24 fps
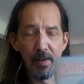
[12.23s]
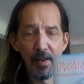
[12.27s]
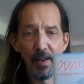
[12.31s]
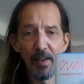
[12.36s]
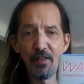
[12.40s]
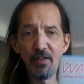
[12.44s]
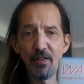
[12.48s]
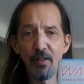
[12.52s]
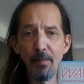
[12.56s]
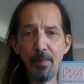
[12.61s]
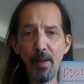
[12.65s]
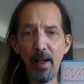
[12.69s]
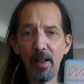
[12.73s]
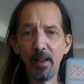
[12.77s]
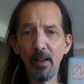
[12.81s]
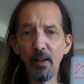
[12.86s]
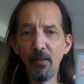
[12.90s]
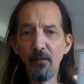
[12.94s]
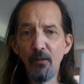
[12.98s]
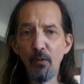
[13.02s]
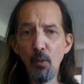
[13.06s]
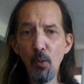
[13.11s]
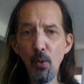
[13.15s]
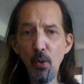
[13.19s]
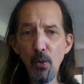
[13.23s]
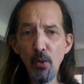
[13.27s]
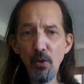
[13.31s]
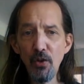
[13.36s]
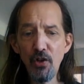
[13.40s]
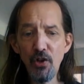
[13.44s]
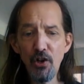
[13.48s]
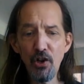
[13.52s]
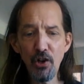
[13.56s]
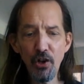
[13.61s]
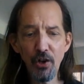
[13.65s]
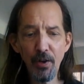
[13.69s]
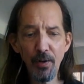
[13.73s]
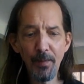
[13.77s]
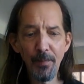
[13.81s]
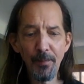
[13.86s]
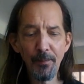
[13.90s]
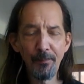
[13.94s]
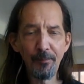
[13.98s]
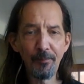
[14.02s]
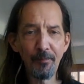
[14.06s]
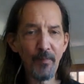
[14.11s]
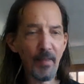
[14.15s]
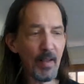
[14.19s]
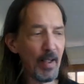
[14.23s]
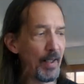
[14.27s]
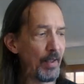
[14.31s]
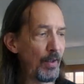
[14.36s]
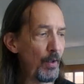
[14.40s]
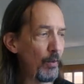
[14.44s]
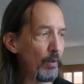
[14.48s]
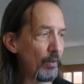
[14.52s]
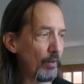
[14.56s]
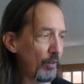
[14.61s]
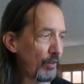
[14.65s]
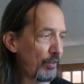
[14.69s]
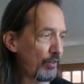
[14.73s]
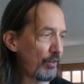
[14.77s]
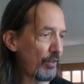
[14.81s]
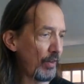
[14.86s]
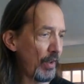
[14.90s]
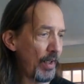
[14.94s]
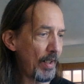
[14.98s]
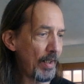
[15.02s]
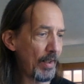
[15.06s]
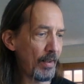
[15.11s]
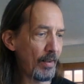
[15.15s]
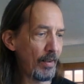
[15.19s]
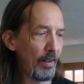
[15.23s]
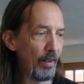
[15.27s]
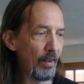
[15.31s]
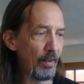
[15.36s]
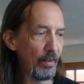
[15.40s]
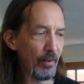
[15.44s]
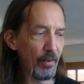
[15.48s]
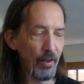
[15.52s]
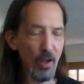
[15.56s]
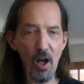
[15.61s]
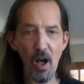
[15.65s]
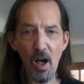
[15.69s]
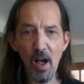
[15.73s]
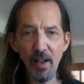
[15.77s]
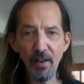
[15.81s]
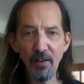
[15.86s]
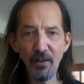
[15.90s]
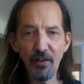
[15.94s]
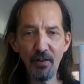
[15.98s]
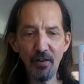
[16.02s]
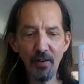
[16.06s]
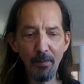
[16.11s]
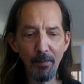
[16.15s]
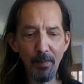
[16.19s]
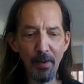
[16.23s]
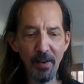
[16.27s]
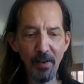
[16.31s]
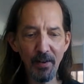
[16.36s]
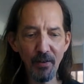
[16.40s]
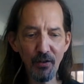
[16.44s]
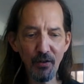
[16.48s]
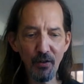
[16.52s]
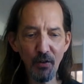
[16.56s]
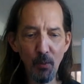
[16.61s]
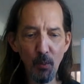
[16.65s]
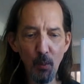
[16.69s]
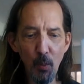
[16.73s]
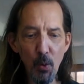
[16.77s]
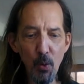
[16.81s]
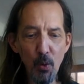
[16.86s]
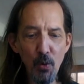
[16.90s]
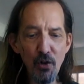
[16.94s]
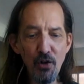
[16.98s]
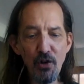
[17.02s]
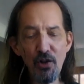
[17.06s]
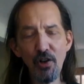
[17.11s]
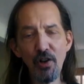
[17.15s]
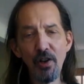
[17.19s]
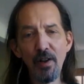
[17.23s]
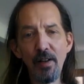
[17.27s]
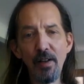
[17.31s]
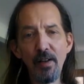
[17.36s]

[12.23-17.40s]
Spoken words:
It's the Battle of Łódź. I know it looks like Lodz, but it's Łódź.